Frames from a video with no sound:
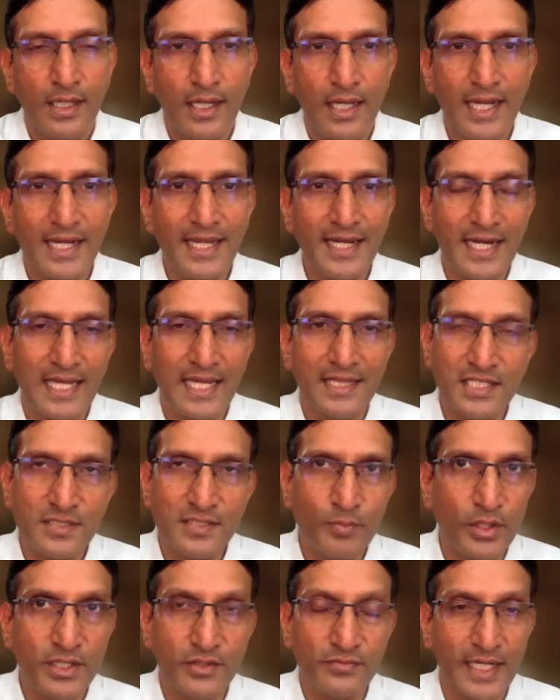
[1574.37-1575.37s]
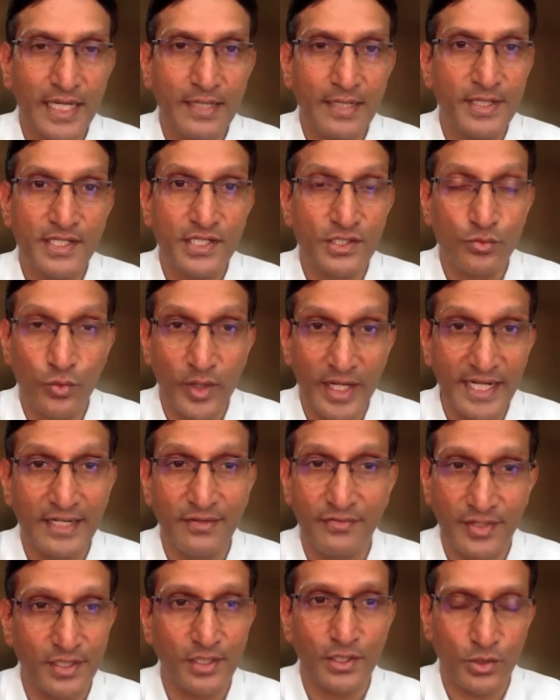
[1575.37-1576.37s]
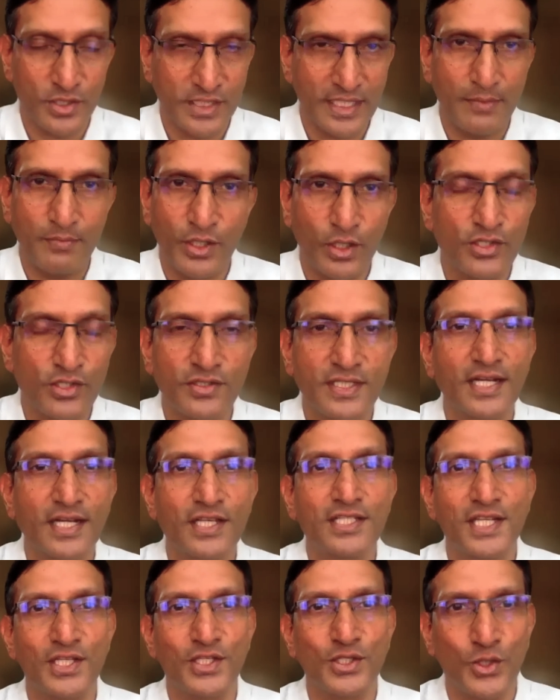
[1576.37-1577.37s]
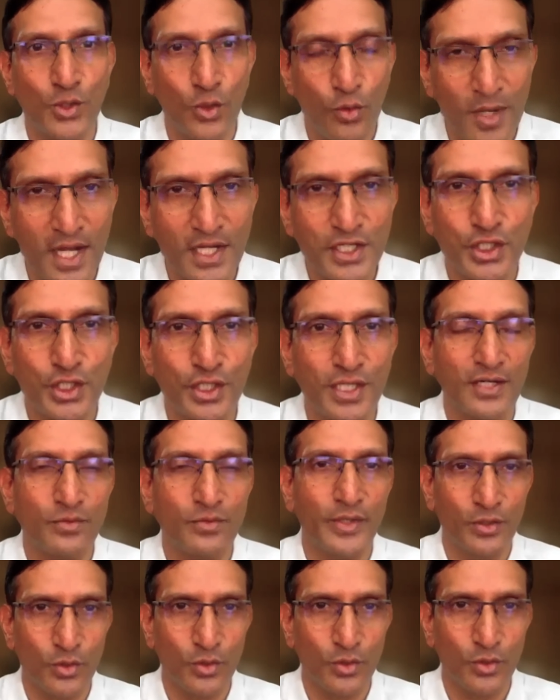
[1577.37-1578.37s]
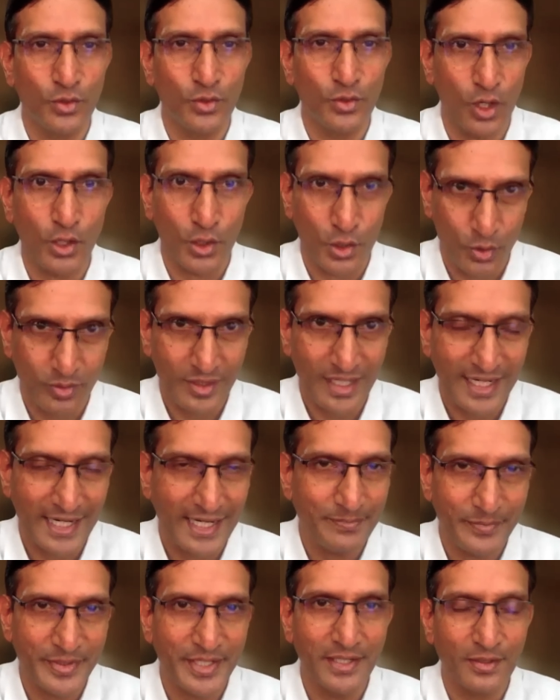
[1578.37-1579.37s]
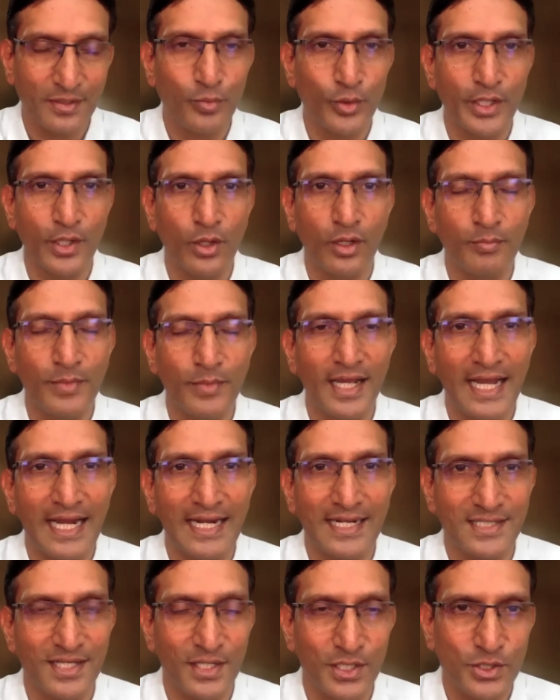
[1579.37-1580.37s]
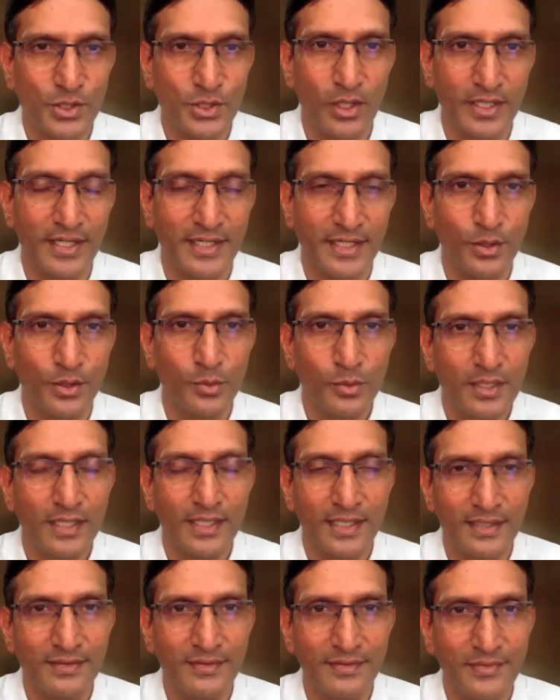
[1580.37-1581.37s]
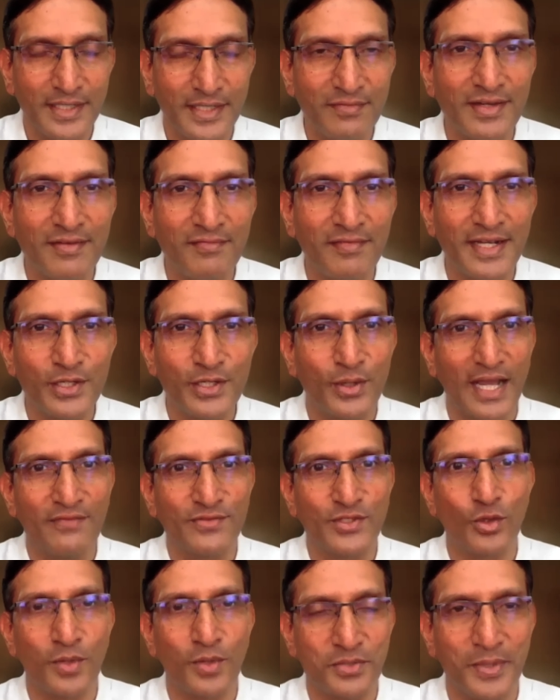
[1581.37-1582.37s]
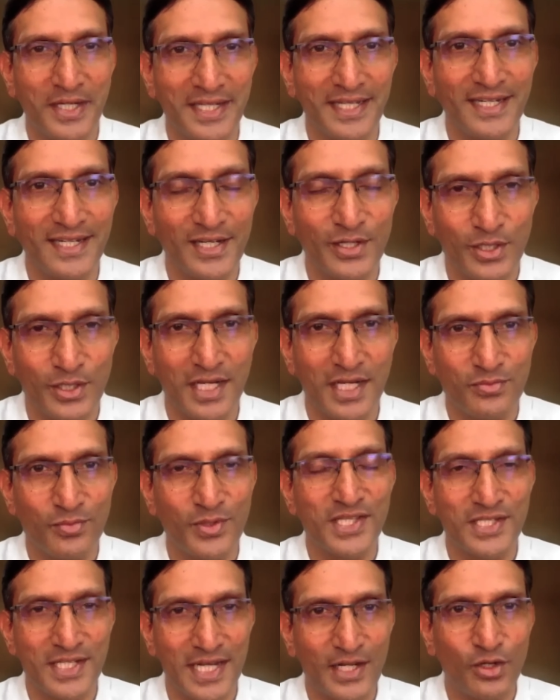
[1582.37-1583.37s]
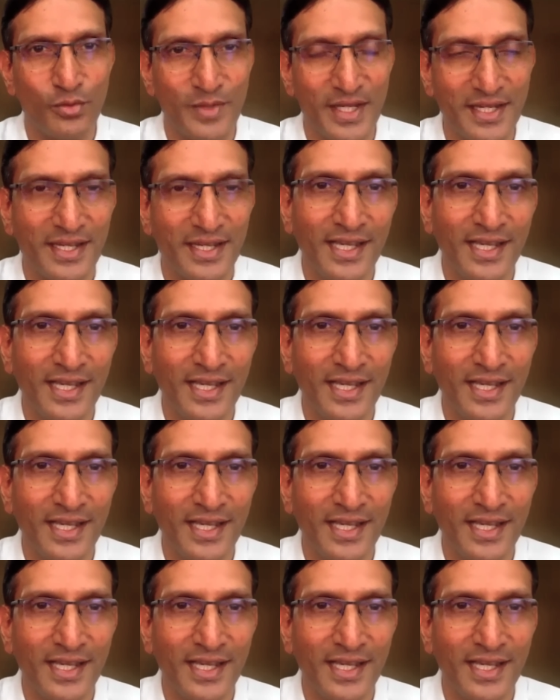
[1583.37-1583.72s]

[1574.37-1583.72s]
Again, at this point of time, it is very difficult to say because there is just so much that we do not know. And I'm here putting on my hat as a historian. Even when you have so much material, your judgments tend to be